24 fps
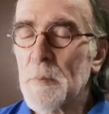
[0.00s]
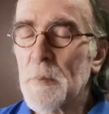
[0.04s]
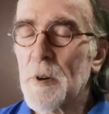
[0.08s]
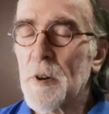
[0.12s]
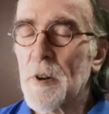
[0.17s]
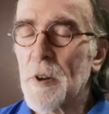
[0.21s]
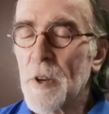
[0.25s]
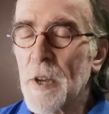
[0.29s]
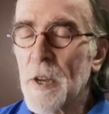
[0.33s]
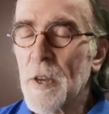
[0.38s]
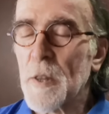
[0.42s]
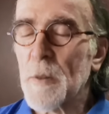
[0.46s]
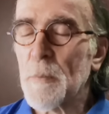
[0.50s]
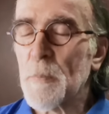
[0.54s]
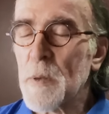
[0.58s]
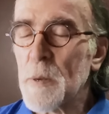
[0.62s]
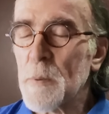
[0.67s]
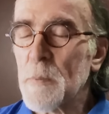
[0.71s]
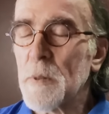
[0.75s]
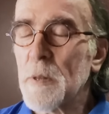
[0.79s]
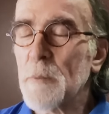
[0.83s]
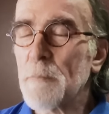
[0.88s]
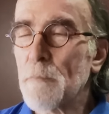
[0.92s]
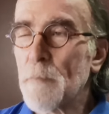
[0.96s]
of Morocco, the
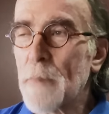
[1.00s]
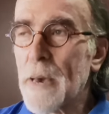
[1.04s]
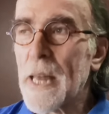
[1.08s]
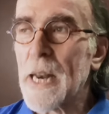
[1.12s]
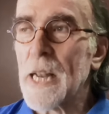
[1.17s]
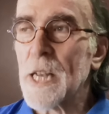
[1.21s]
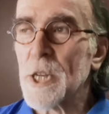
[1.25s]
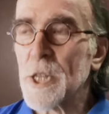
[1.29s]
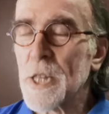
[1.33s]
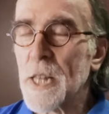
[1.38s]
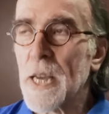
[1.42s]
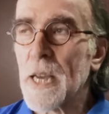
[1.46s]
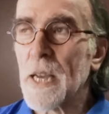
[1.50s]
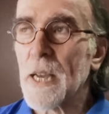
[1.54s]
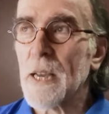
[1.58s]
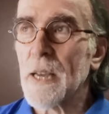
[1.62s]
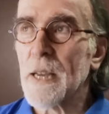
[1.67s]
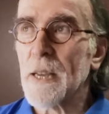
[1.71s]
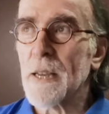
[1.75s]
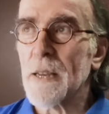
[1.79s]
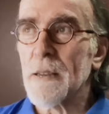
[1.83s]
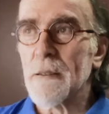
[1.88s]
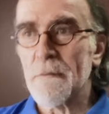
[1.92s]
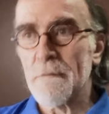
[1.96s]
people that manage that
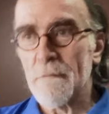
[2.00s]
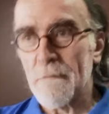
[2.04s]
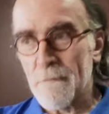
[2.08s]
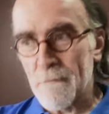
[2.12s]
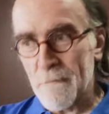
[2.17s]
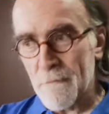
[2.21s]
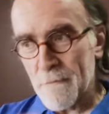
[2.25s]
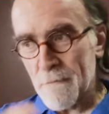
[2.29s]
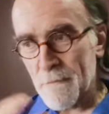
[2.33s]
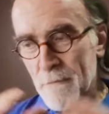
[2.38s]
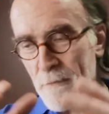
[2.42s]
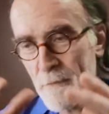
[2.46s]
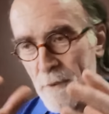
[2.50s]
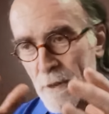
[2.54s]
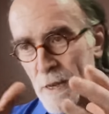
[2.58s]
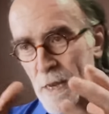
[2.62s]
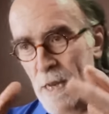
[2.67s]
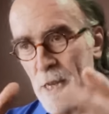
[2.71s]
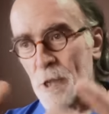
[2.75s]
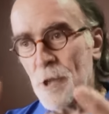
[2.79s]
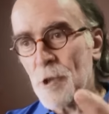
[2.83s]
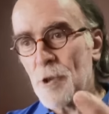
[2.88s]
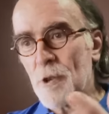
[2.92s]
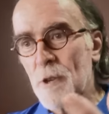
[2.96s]

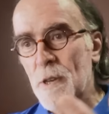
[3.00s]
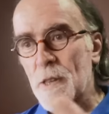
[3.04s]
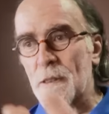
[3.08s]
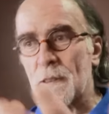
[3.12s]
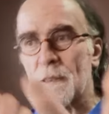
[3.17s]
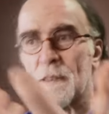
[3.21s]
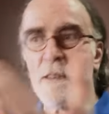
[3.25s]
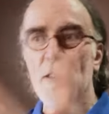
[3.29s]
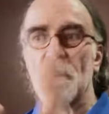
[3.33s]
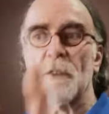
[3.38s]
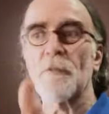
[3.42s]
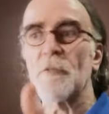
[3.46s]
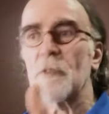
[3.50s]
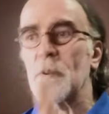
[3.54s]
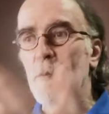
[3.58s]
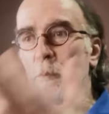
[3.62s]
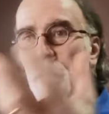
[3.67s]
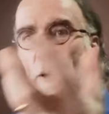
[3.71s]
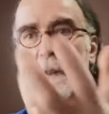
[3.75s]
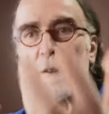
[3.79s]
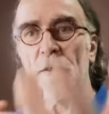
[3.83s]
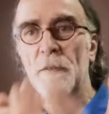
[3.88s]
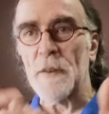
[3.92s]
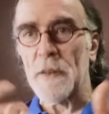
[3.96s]
country's
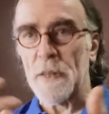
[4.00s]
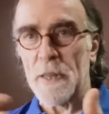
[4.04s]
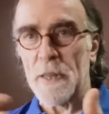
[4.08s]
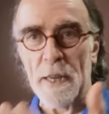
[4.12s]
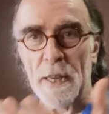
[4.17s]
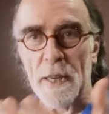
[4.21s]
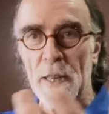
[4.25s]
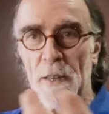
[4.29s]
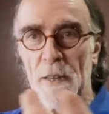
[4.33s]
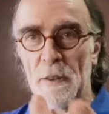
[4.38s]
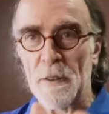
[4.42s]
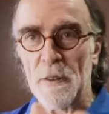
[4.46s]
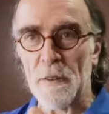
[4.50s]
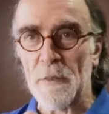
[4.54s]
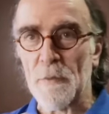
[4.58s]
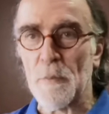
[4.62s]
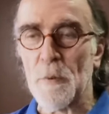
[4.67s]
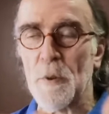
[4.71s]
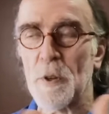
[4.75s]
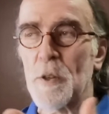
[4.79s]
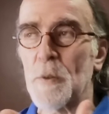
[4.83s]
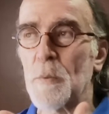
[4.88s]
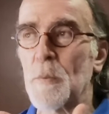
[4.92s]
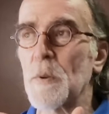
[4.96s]
sovereign wealth fund, I guess is
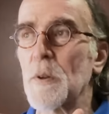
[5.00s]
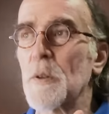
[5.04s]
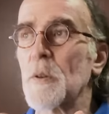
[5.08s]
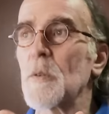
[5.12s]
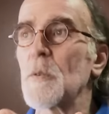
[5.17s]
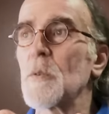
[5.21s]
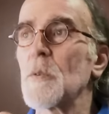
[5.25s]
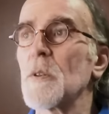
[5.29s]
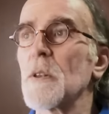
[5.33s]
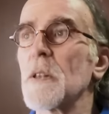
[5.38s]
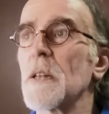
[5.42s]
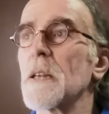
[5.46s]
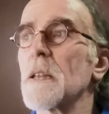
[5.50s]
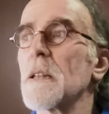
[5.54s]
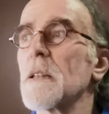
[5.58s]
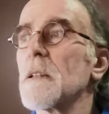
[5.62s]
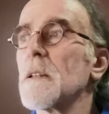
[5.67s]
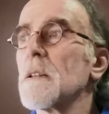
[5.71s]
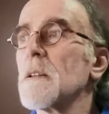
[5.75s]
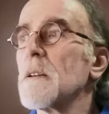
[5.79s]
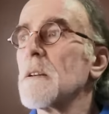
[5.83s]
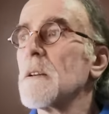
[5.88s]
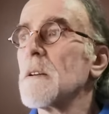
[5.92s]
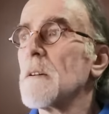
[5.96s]
what you would call it.
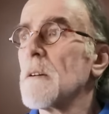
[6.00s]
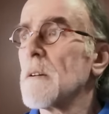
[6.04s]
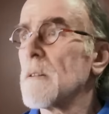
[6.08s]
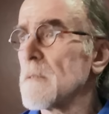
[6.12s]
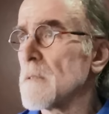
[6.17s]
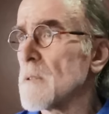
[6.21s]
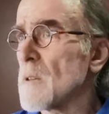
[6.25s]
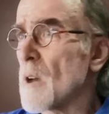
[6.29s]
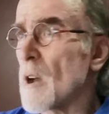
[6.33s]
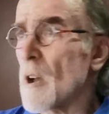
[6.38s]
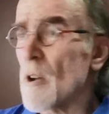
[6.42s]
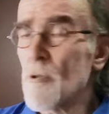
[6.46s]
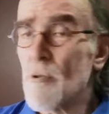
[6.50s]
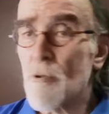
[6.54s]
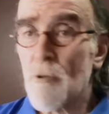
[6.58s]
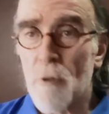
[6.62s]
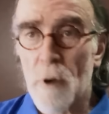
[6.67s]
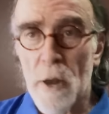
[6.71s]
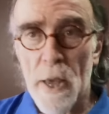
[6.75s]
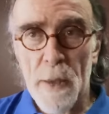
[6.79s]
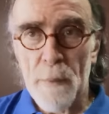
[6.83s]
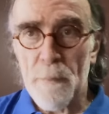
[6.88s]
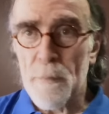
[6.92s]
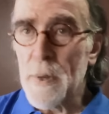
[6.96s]

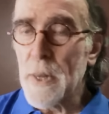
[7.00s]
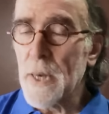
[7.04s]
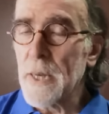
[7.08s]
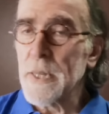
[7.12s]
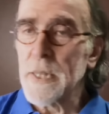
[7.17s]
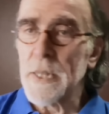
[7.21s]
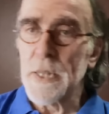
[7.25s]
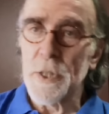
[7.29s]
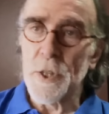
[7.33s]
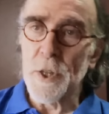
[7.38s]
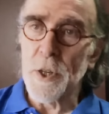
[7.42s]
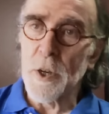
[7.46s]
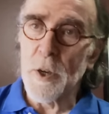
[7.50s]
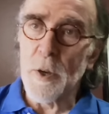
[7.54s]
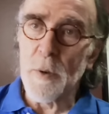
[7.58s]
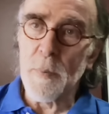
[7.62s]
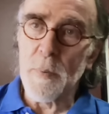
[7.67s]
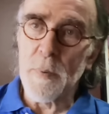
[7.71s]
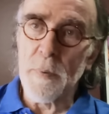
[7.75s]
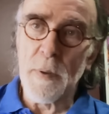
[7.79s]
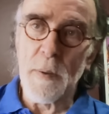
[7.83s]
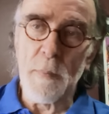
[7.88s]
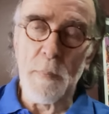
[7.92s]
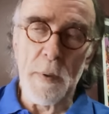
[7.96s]
Great bloody job.
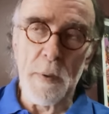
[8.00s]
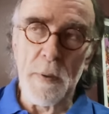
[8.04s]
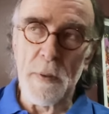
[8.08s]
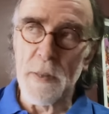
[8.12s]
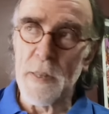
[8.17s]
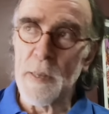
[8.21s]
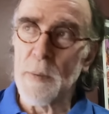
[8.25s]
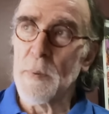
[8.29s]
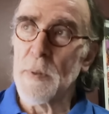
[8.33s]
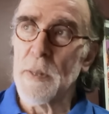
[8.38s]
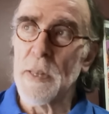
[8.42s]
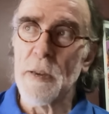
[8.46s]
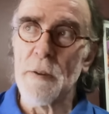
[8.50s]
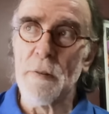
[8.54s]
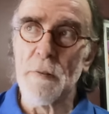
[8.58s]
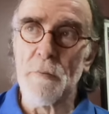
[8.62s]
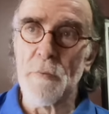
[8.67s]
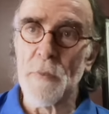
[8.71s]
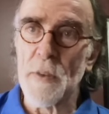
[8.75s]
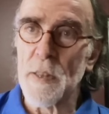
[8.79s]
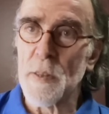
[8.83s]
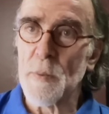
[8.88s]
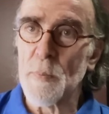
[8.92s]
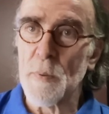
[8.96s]
I mean, some of their
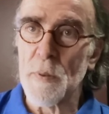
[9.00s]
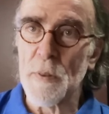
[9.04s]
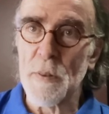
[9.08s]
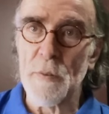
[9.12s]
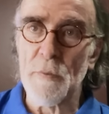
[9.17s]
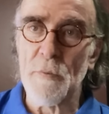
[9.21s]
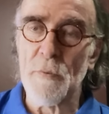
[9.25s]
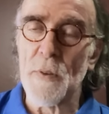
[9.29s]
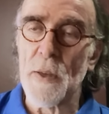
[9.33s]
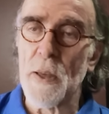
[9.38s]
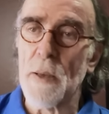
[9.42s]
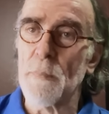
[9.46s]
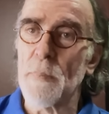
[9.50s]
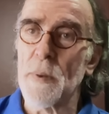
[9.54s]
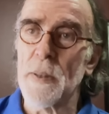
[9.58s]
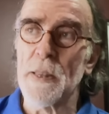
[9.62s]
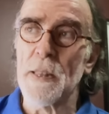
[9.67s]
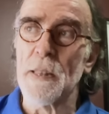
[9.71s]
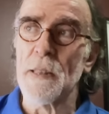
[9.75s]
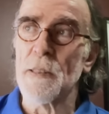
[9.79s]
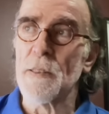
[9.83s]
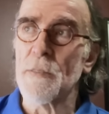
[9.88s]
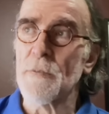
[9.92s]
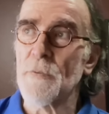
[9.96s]
investments are fair, but
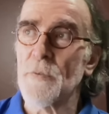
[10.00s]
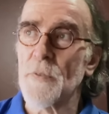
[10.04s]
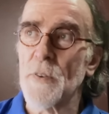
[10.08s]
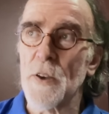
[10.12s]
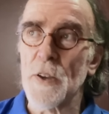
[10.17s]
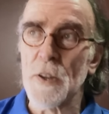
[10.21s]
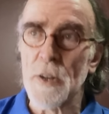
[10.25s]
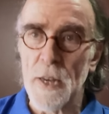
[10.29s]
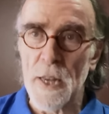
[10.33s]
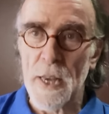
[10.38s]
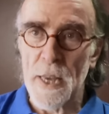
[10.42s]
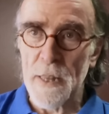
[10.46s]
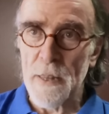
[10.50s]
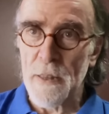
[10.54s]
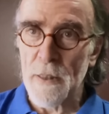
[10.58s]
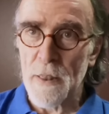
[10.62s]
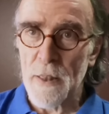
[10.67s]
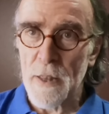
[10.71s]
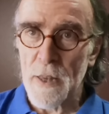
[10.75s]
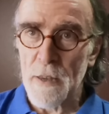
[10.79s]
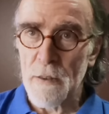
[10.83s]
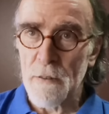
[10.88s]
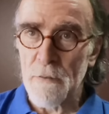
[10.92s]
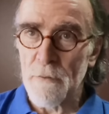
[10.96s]
this fertilizer
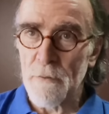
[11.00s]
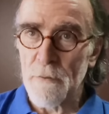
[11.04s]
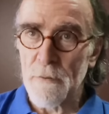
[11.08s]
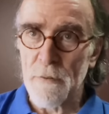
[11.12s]
thing,